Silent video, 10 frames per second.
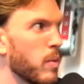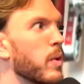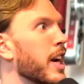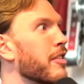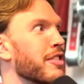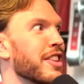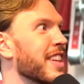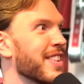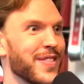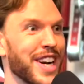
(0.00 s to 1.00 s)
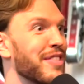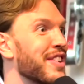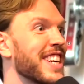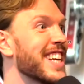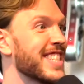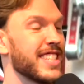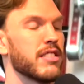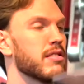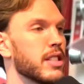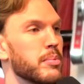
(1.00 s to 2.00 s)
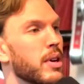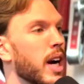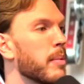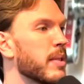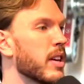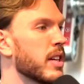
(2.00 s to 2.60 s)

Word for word: whatever it is you put up there,